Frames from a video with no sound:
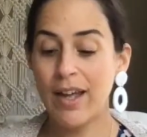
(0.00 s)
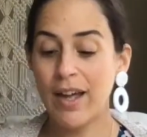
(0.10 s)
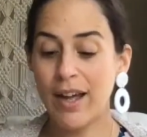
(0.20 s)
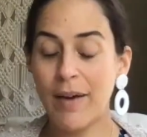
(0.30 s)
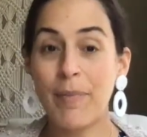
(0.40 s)

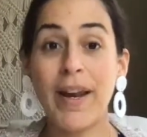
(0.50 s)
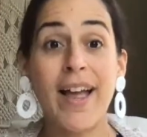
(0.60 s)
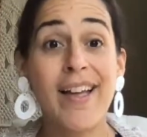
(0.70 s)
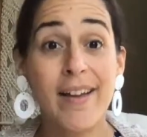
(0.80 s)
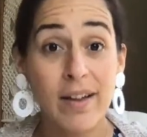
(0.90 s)
But
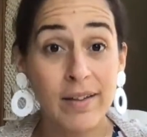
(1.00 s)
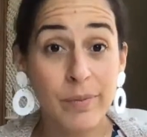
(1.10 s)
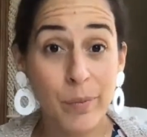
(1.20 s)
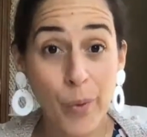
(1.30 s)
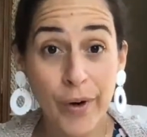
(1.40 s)

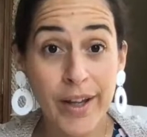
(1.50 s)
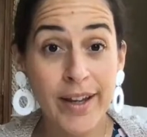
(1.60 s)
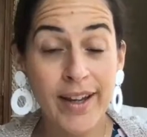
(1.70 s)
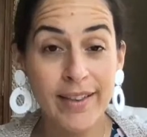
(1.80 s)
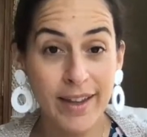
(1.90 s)
warning,
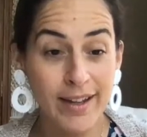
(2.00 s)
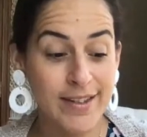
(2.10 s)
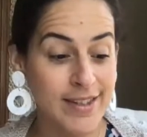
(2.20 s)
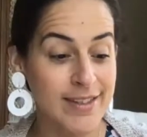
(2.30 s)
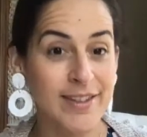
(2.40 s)
it
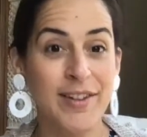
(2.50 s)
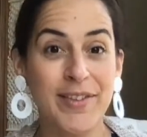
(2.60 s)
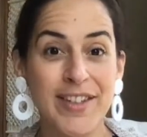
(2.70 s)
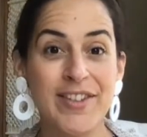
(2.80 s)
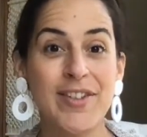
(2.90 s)

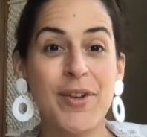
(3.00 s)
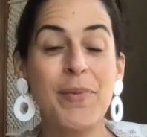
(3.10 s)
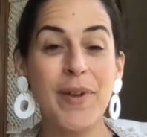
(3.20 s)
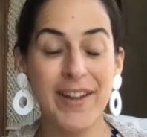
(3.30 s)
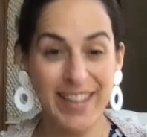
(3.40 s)
the
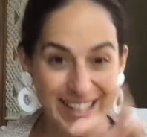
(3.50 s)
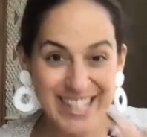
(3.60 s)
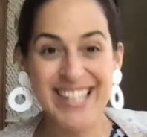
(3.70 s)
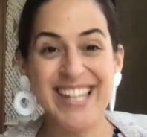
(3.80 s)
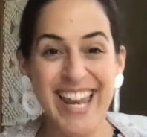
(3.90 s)
turmeric like
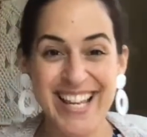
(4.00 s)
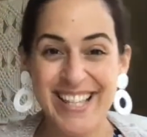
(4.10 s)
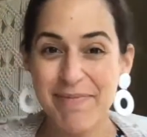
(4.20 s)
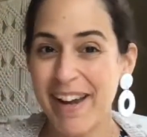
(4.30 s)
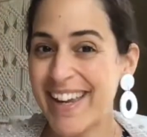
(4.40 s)

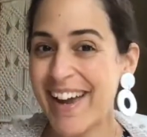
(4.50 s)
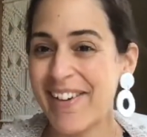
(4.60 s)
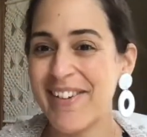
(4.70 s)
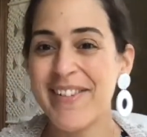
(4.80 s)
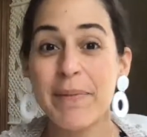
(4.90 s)
stains my
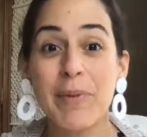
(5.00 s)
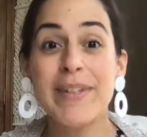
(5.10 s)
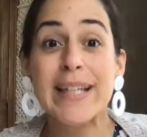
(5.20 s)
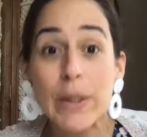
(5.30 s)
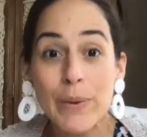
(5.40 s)
counters. I'm always
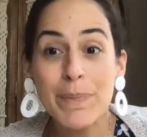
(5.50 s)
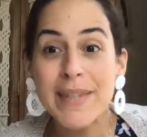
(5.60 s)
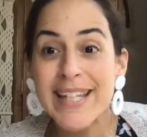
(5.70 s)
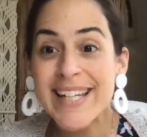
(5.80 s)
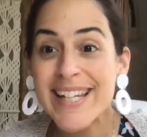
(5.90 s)
like,
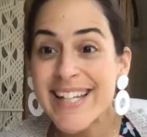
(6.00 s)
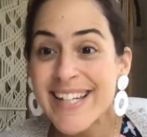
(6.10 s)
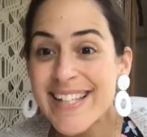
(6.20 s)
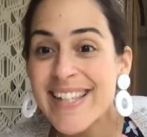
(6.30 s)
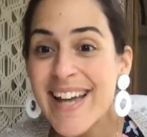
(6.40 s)

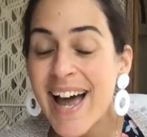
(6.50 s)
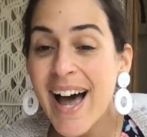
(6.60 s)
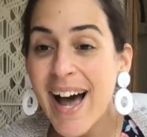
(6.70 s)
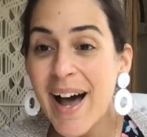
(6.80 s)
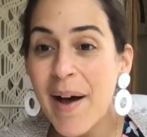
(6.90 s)
oopsies.
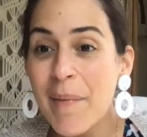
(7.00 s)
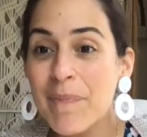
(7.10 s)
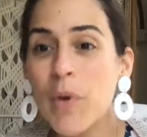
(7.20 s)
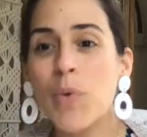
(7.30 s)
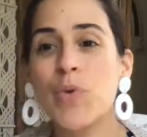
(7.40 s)

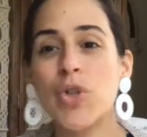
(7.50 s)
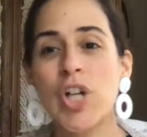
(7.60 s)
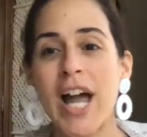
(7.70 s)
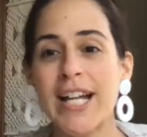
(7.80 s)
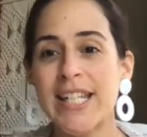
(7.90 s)

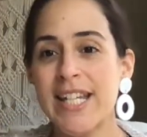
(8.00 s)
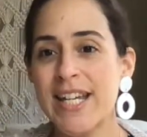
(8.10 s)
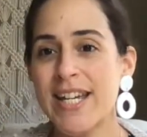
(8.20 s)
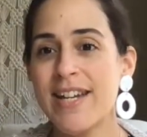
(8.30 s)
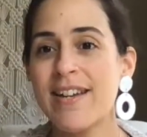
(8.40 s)
Chai
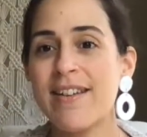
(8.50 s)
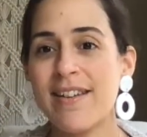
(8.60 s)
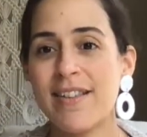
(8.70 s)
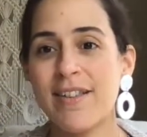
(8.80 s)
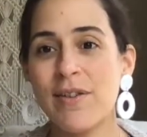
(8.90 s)
tea
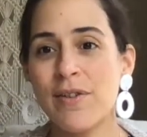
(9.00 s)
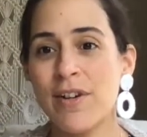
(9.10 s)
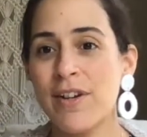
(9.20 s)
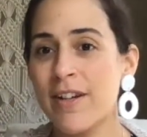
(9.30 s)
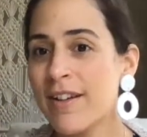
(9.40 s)
is so
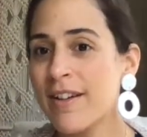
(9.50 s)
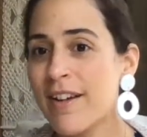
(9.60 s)
good.